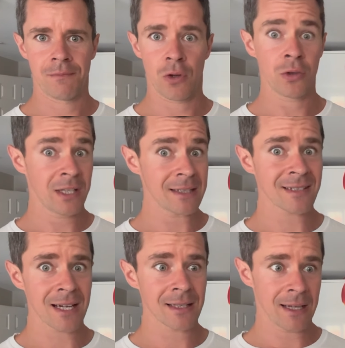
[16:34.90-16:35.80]
On the other
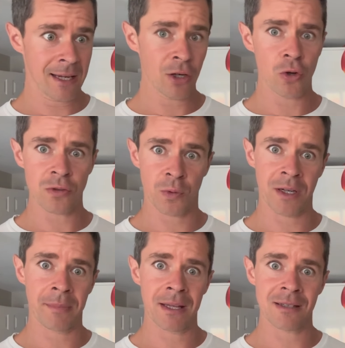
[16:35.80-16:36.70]
side, he knows what
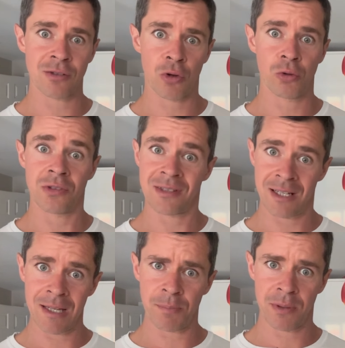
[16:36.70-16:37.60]
it means to go to
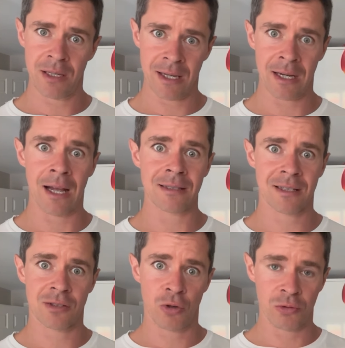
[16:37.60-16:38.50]
sleep. He can
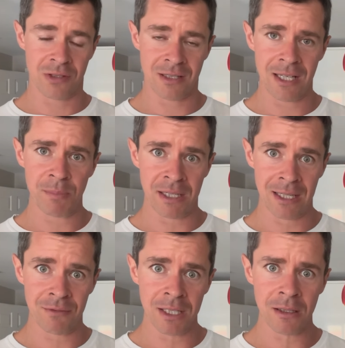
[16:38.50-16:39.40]
ask to go to sleep in the
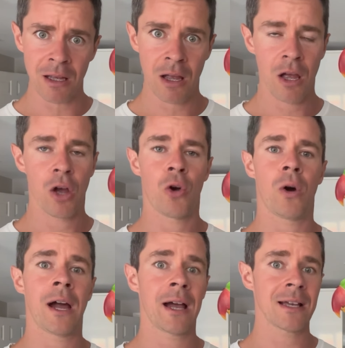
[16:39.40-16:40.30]
evening,
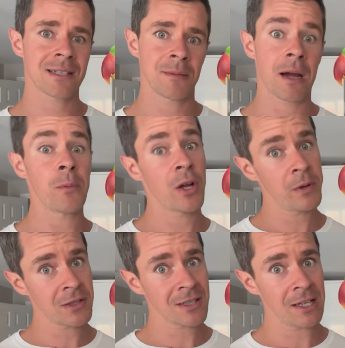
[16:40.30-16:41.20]
or I ask him, are we
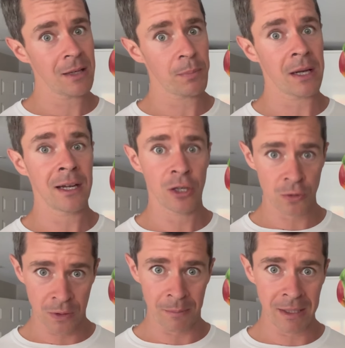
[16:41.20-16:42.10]
going to sleep? And he
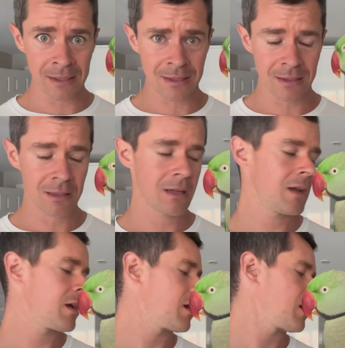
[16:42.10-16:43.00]
knows what that means.
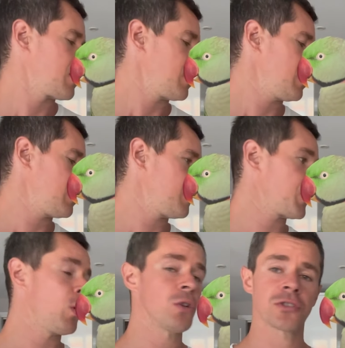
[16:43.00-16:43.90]

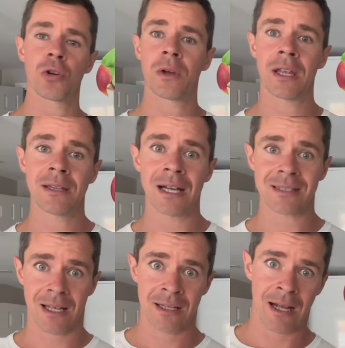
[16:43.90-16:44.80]
Also, he
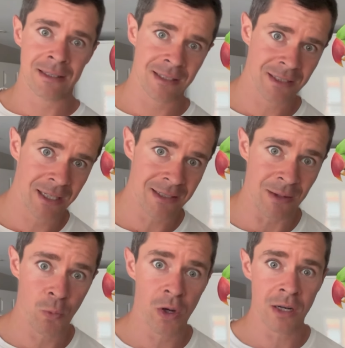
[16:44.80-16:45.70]
does understand
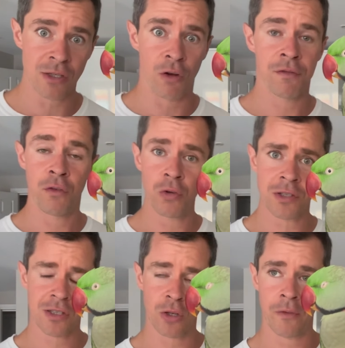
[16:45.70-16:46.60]
some words of foods.
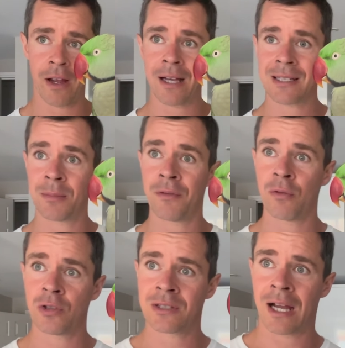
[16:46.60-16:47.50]
So if I ask him if he
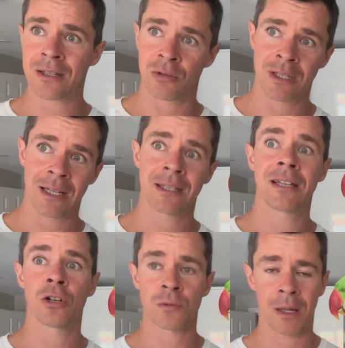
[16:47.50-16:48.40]
wants that or that, he
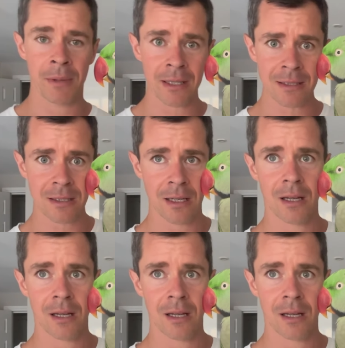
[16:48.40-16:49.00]
knows what that means.